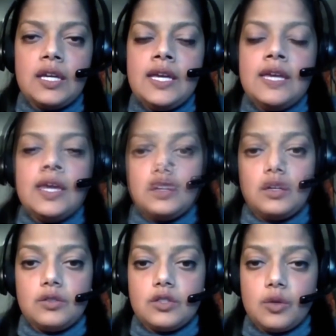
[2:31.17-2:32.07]

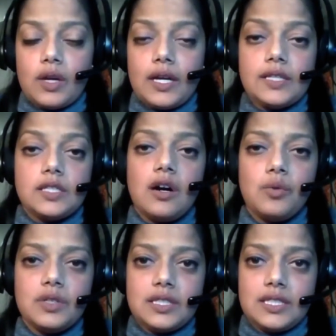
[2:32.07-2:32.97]
And so what I saw
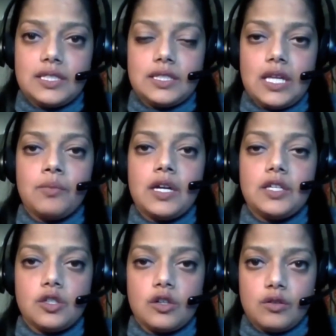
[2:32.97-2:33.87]
was this
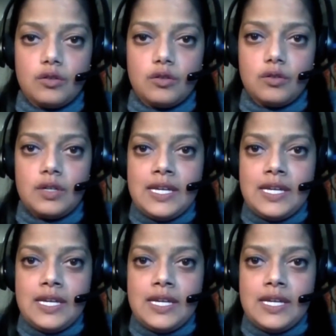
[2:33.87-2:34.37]
semicircle,